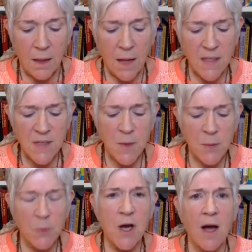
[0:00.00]
Lots of
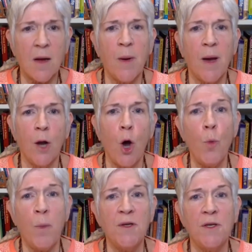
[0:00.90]
people talk about
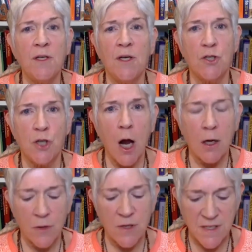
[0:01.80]
opened
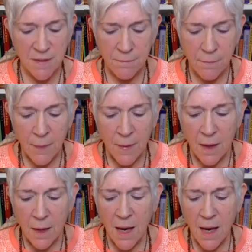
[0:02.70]
chakras
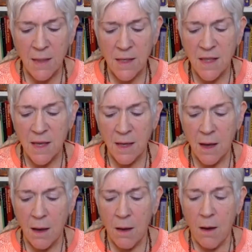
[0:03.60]
and
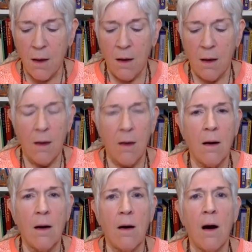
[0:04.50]
that
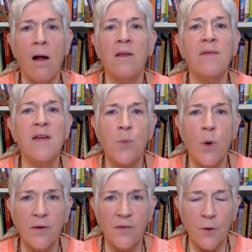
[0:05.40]
all of these
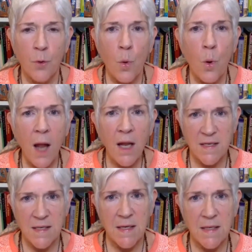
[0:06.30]
wonderful
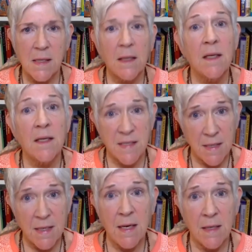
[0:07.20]
qualities
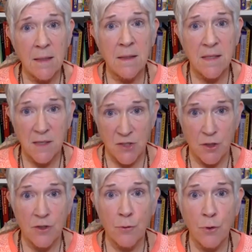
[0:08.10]
listed in
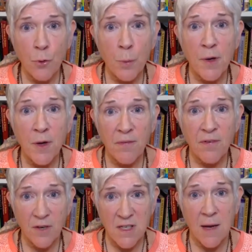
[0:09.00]
Satchakra Nirupana,
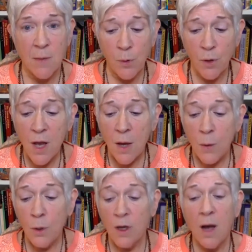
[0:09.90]
for example,
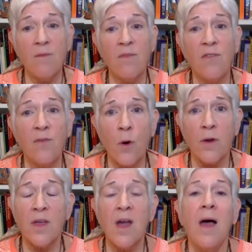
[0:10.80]
will come
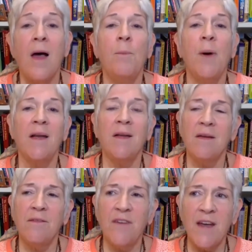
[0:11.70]
forth. But
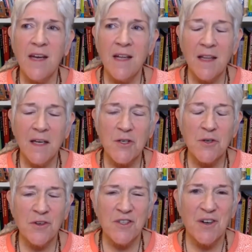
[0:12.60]
Vedic
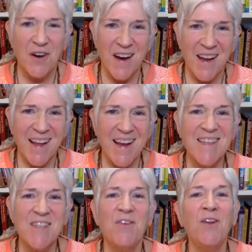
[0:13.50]
literature
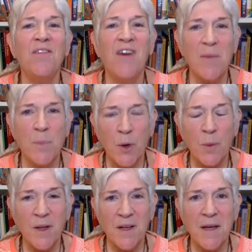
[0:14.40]
is full of
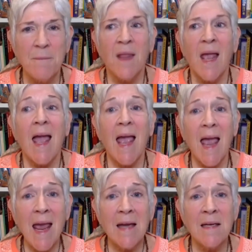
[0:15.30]
hyperbole,
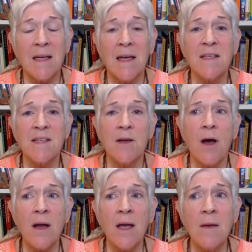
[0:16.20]
and it's
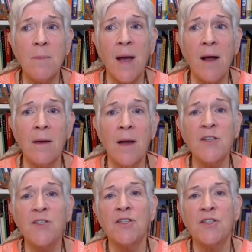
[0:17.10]
talking about
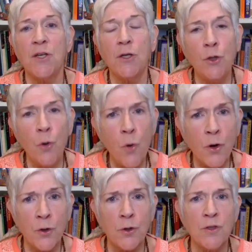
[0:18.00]
not just
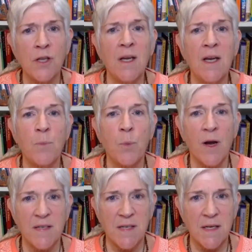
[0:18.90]
your kundalini
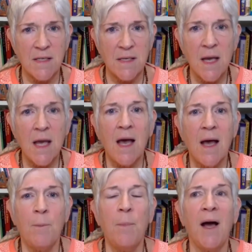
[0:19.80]
process,
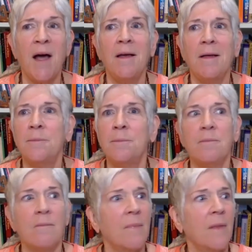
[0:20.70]
but
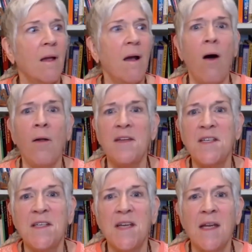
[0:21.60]
all
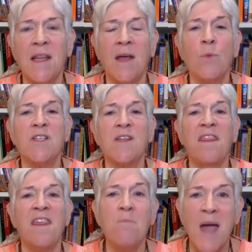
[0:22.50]
this data that
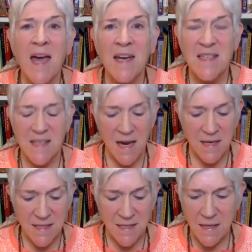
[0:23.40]
was
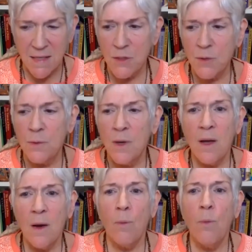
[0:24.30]
thematicized into
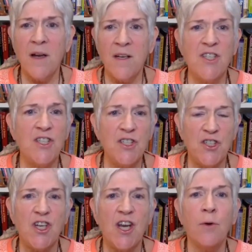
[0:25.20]
one
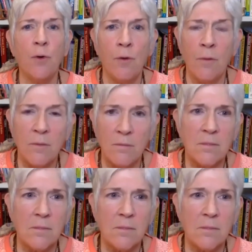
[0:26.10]
general